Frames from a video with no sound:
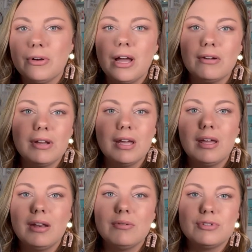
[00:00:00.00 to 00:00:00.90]
around it,
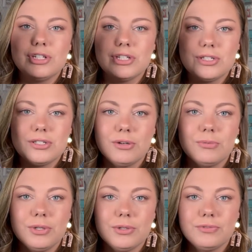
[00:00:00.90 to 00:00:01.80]
and it was just so
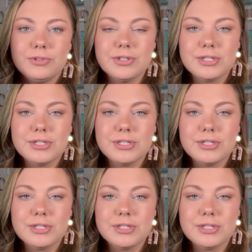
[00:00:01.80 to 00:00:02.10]
beautiful.